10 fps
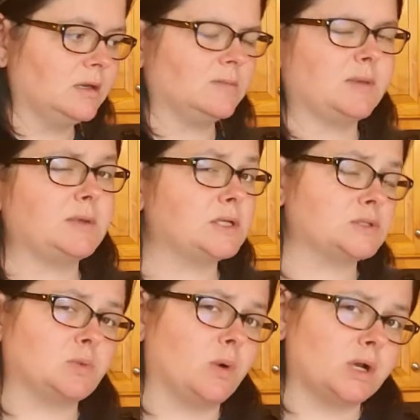maybe
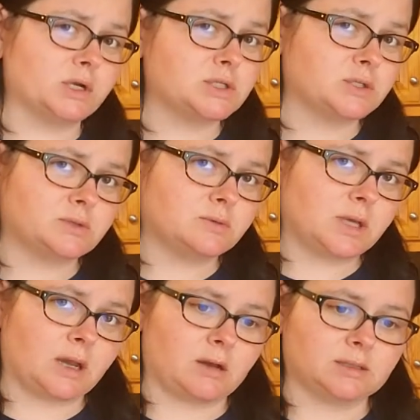just one or two
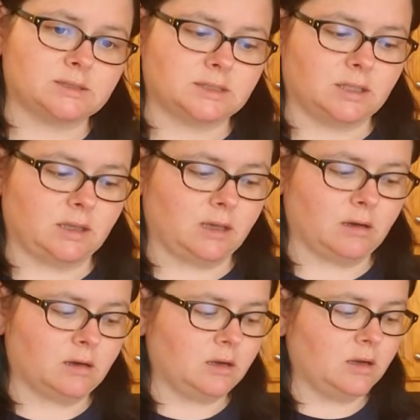carrots in there.